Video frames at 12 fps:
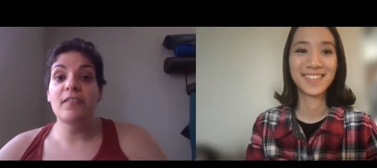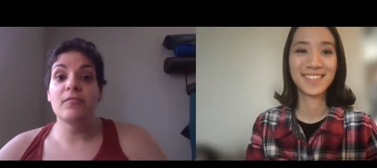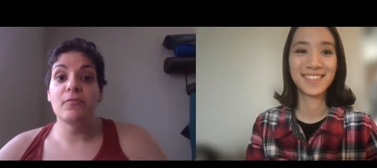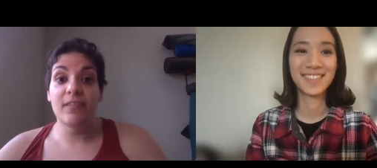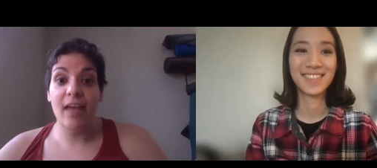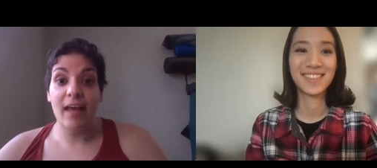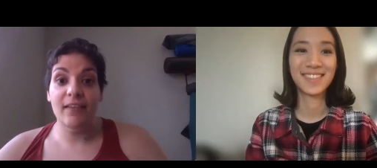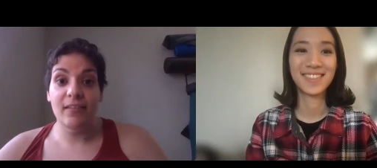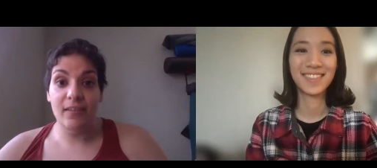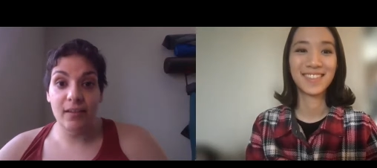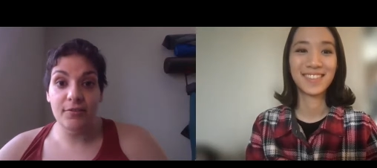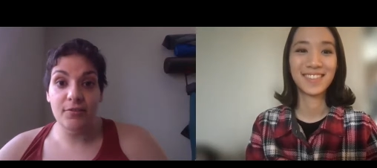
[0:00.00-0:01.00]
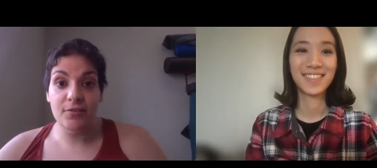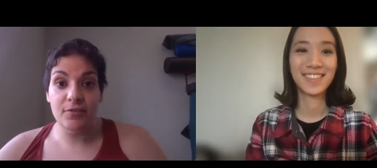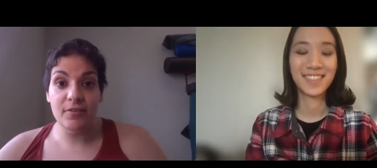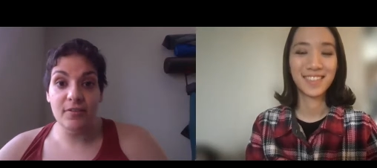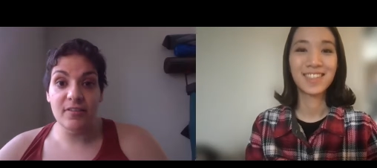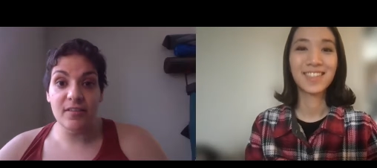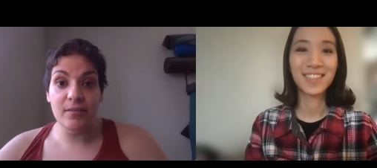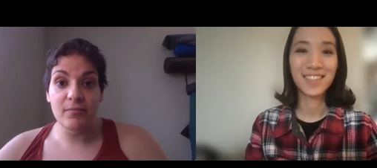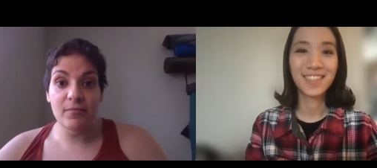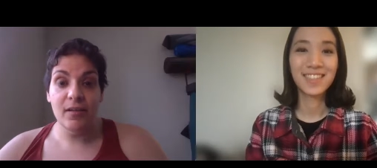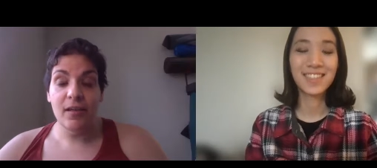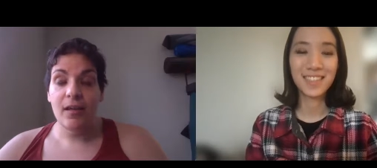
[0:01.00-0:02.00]
Speaker 1: to get into journalism
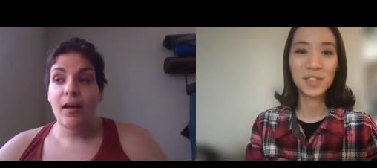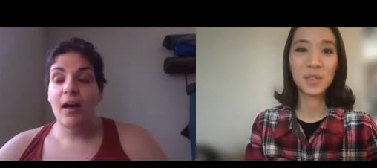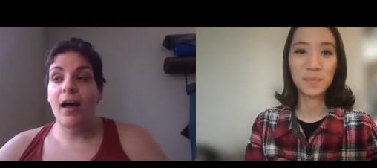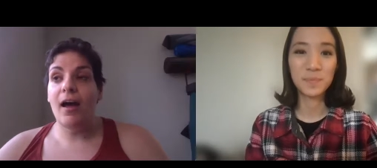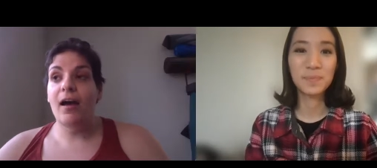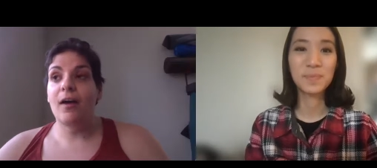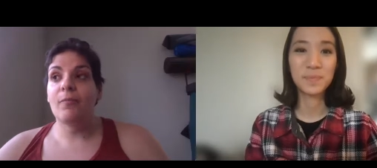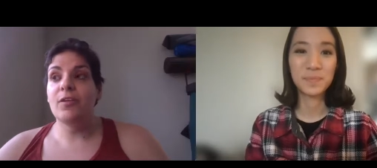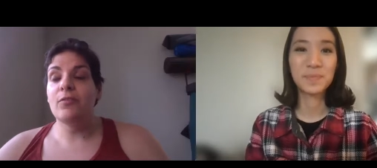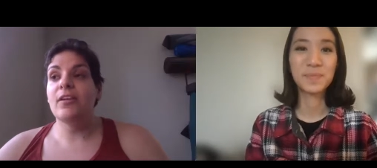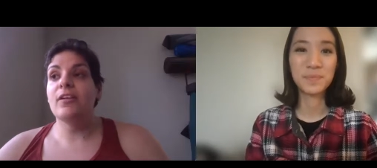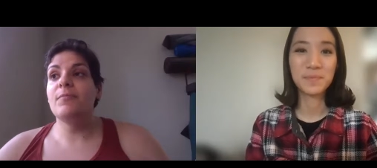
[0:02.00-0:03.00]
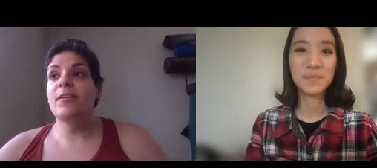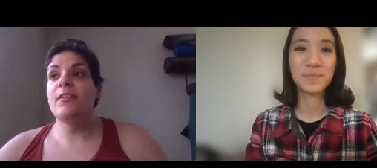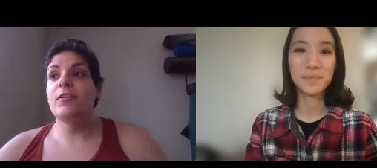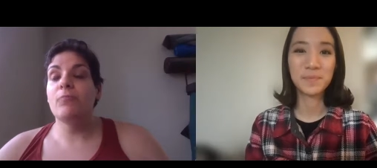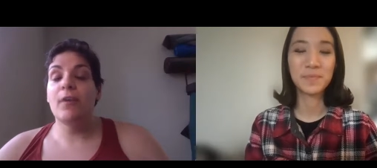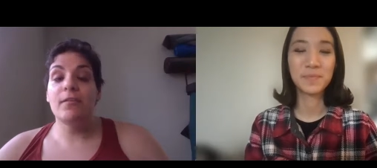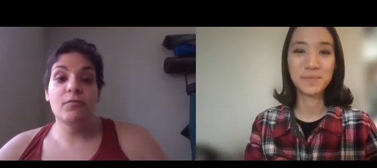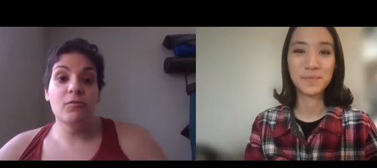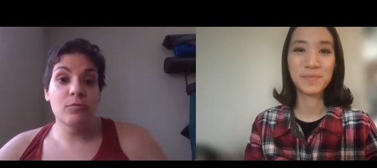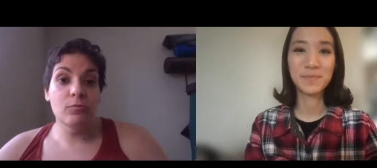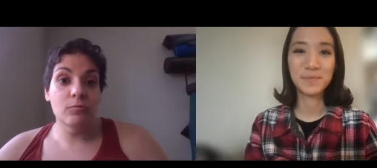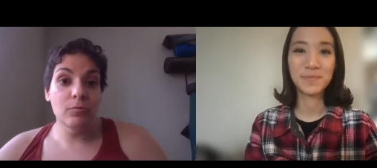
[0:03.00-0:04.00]
mm-hmm. um, you know it could be that you went to
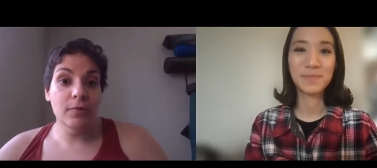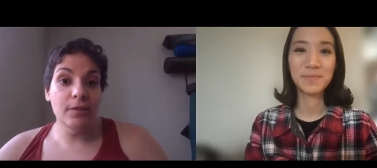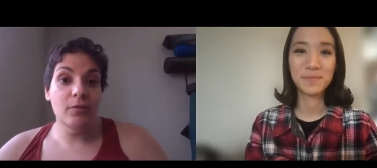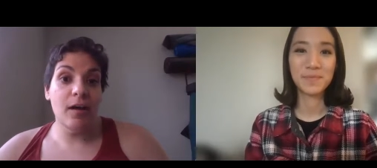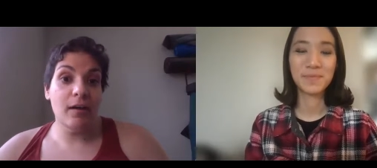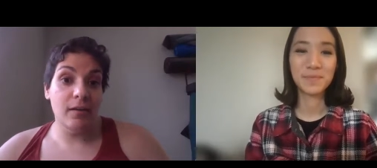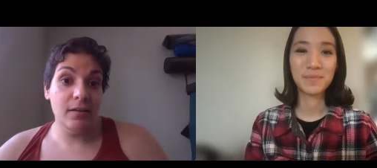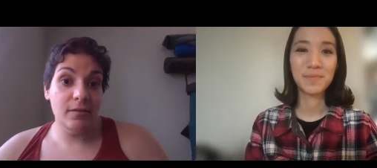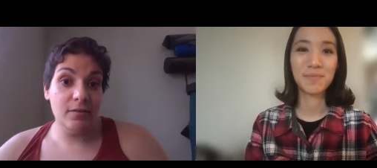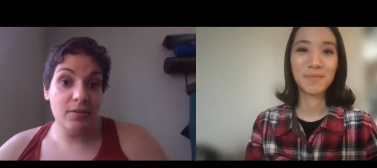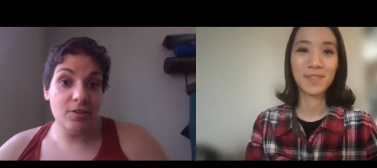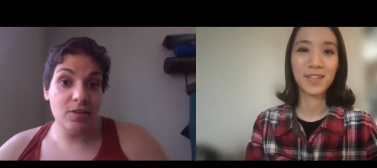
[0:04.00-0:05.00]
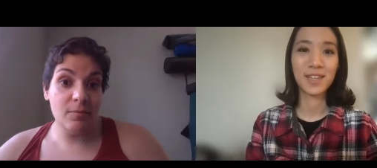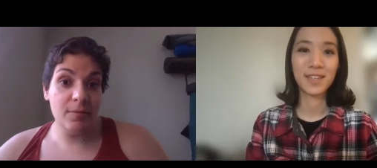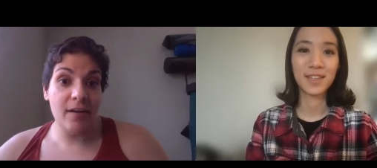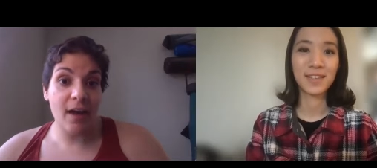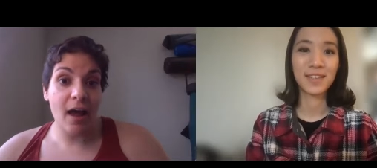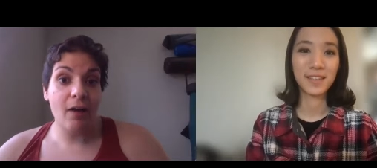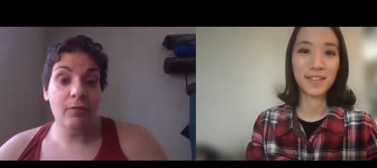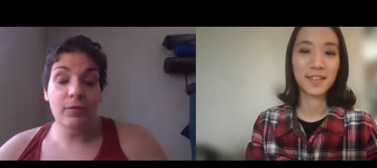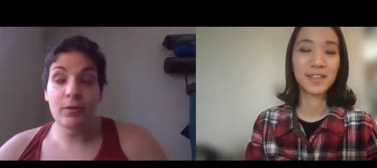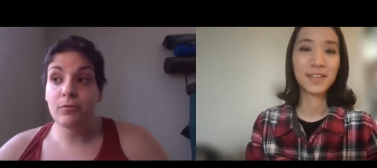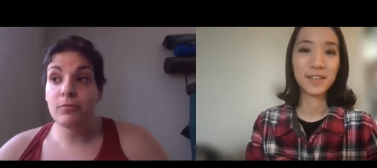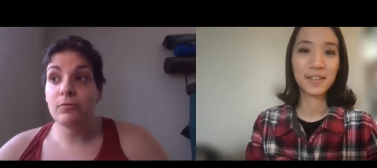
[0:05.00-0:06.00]
school and you got an internship and now
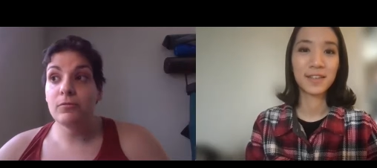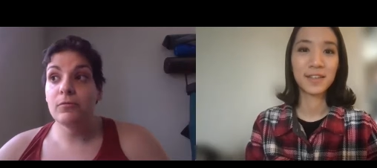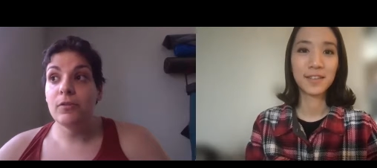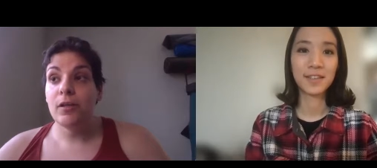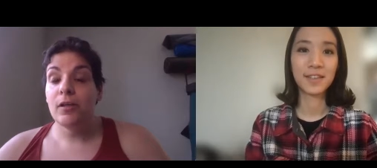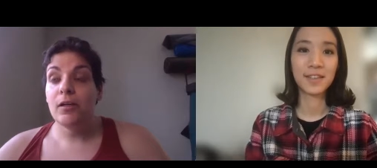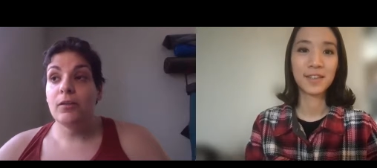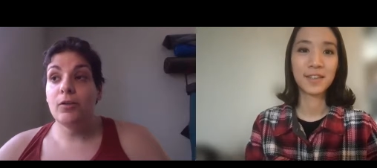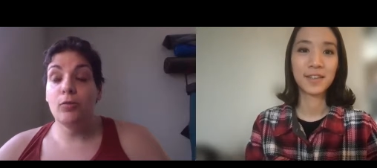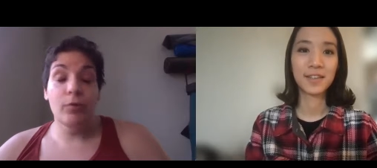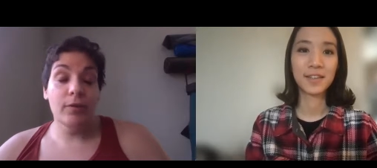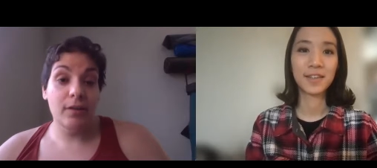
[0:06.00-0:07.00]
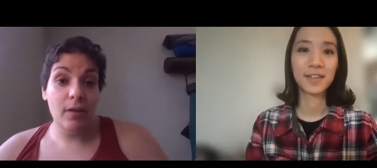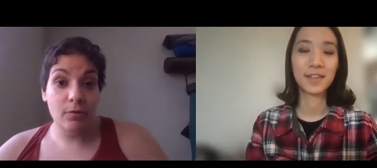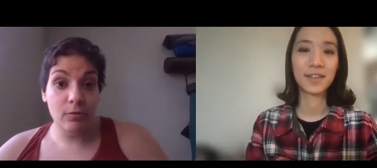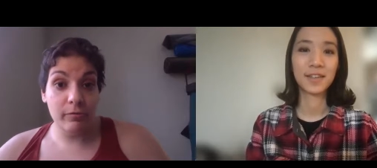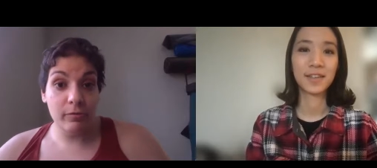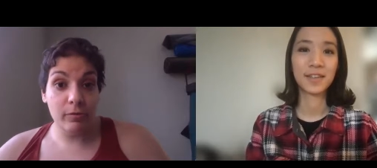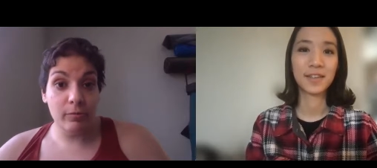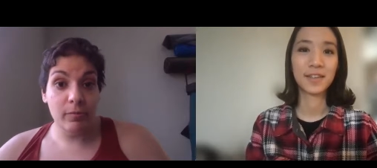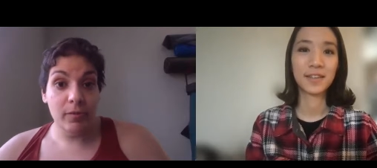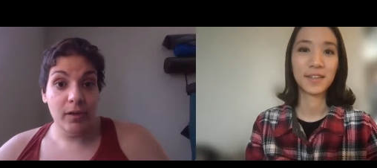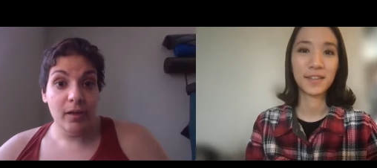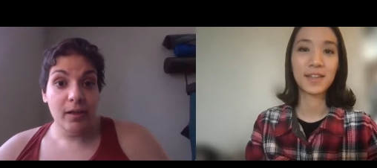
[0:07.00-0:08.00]
you you work in the newsroom
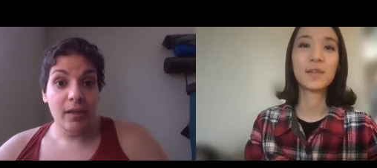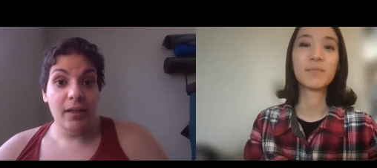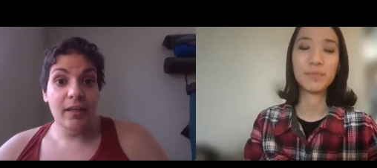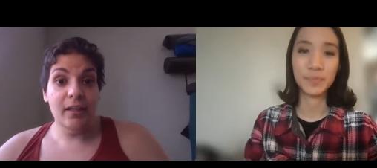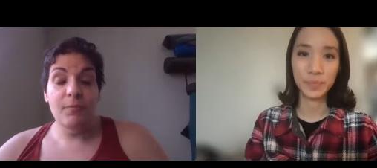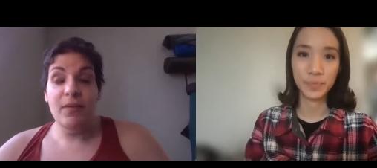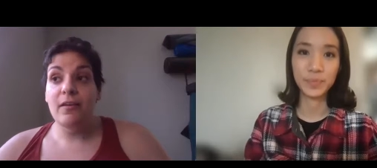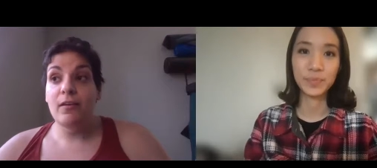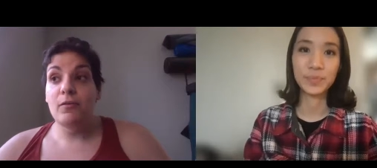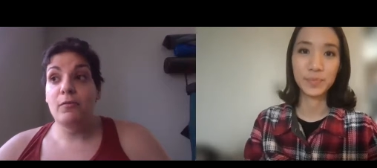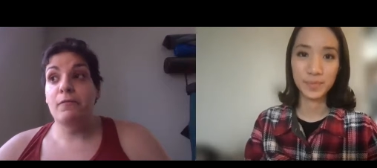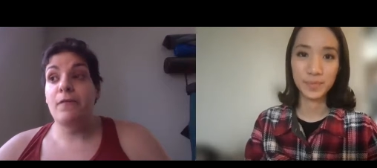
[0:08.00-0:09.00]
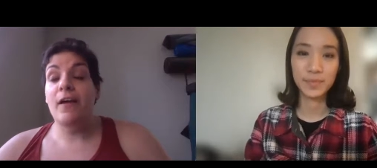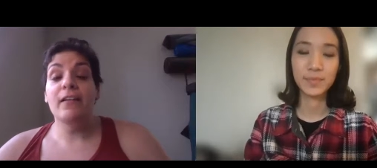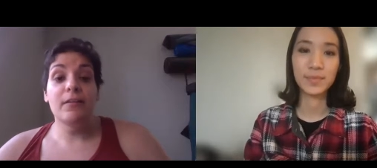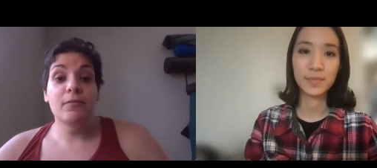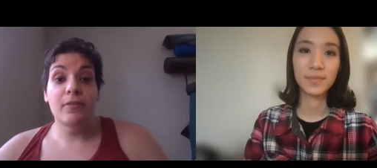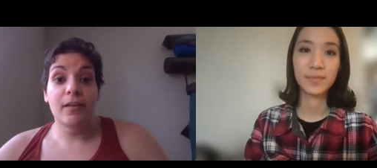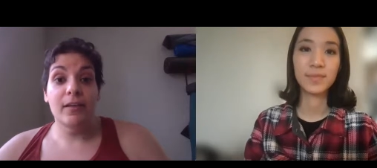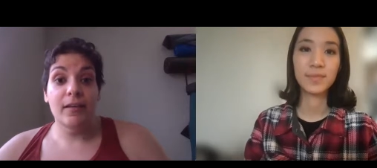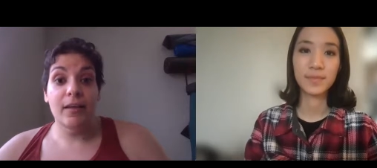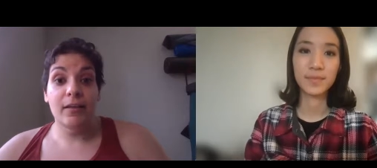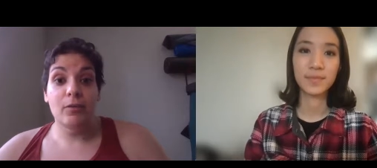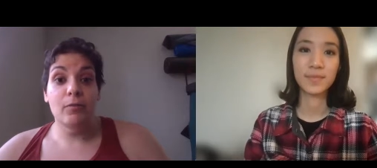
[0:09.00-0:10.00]
it can mm-hmm. be that you fell into it
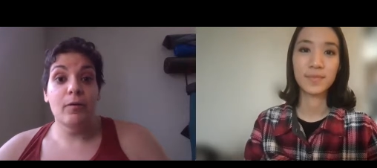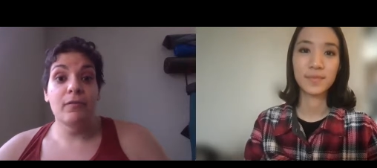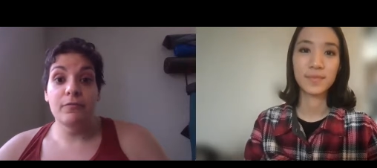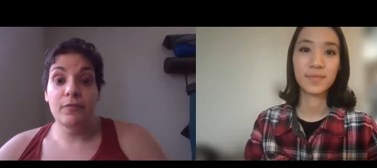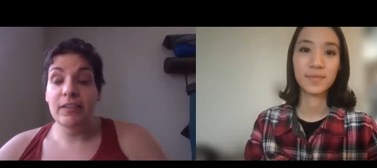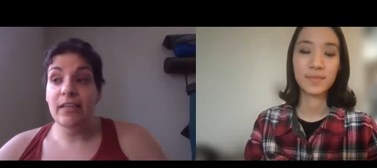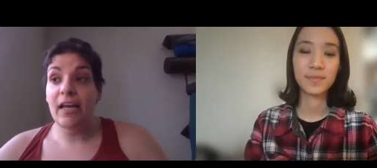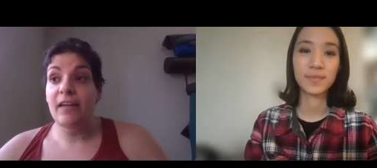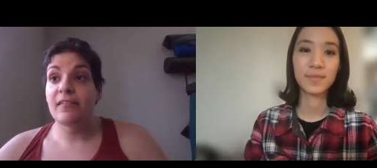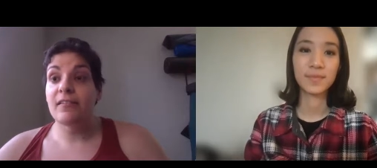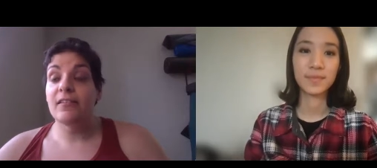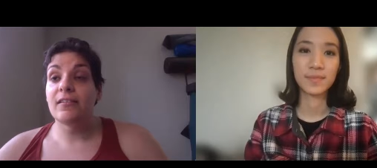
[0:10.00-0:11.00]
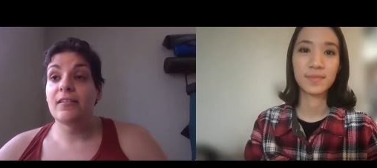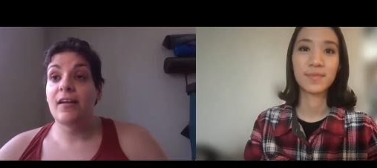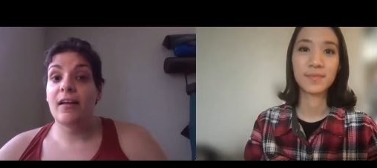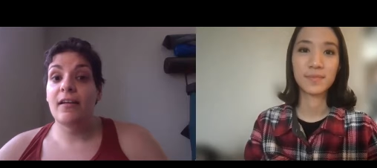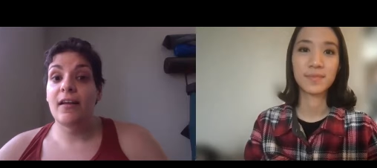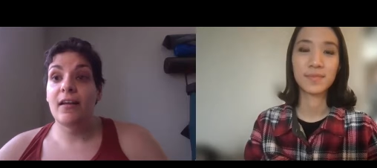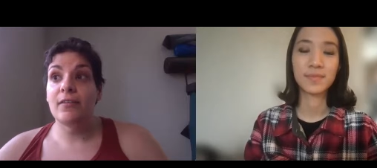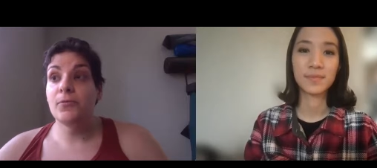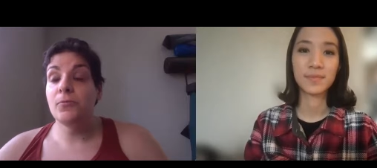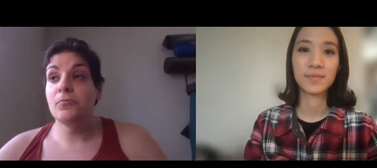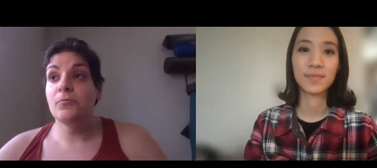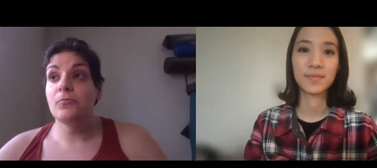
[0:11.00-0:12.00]
like you were a freelancer and then
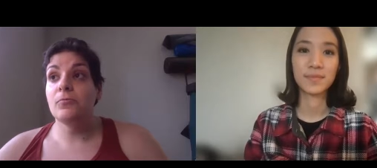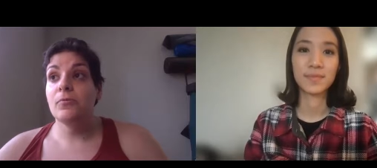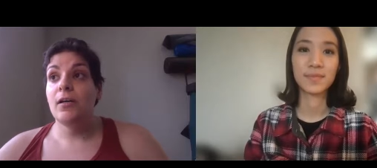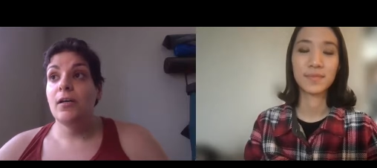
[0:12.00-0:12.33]
you